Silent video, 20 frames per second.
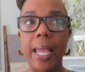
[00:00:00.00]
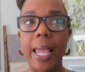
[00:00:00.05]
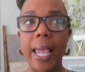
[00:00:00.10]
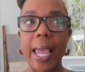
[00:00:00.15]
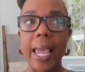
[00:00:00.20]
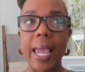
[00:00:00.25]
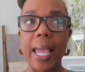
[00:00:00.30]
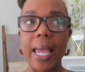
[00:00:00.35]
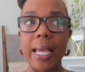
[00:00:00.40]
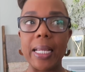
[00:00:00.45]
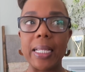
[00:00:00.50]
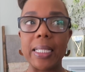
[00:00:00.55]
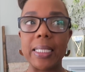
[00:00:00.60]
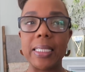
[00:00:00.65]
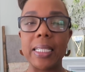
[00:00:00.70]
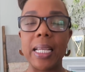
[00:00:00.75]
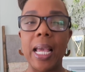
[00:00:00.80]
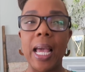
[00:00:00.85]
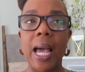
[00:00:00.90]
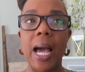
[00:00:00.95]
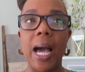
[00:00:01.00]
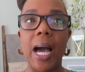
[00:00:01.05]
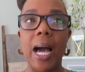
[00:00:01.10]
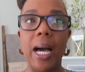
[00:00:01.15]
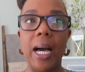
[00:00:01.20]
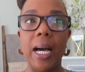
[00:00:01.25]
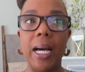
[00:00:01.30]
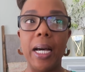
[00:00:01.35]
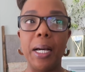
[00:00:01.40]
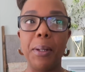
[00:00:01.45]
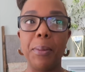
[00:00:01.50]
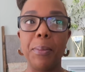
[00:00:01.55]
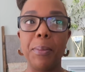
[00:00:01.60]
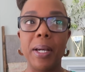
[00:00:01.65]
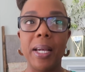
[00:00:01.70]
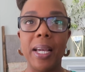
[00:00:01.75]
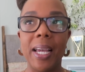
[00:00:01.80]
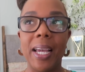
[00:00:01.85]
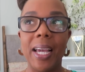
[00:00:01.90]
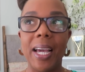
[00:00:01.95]
And
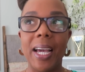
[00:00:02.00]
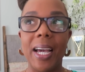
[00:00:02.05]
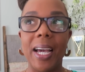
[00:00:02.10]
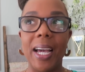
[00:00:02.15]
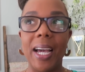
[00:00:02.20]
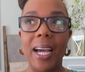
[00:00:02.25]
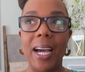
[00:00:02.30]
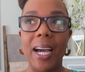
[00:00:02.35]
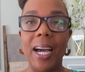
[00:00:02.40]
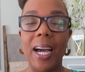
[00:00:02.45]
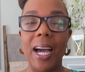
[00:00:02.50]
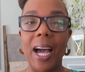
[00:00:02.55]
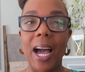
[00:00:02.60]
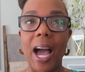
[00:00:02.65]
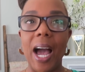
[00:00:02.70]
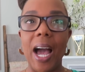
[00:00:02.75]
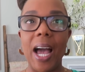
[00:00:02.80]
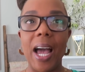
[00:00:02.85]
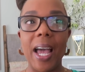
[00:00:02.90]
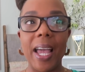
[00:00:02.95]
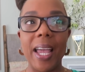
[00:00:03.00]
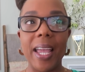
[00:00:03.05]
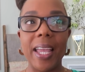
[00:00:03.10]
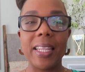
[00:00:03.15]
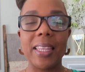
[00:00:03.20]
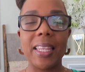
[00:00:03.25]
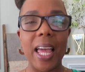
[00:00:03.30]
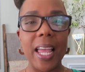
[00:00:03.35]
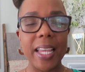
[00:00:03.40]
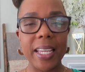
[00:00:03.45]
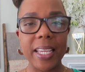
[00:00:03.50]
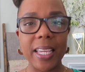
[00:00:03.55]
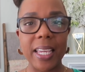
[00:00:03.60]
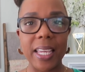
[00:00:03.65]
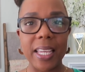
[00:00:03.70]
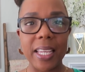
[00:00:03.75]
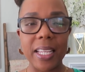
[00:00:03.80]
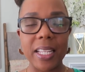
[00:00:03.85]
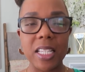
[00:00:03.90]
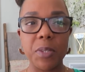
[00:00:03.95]
I like
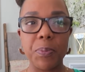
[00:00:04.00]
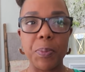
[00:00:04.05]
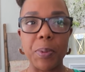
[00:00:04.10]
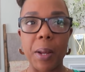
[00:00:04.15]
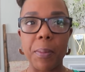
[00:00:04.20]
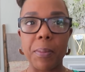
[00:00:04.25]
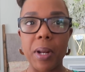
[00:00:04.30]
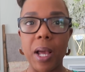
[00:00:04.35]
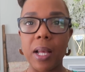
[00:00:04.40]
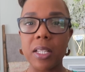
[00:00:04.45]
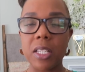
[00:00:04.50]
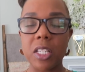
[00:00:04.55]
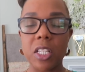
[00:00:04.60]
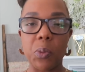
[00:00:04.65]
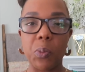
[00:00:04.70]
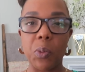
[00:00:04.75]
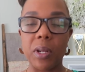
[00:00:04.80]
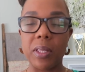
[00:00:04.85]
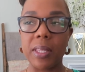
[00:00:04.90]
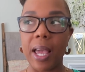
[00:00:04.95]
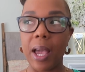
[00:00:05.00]
kids, but I'm not someone